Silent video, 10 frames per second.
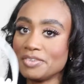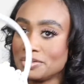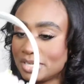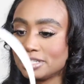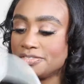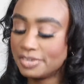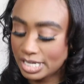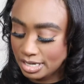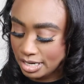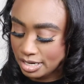phone does fit
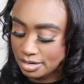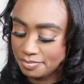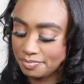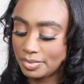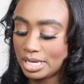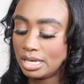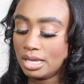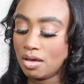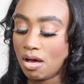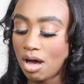in here.
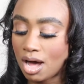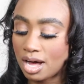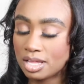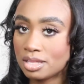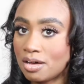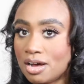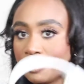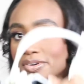Along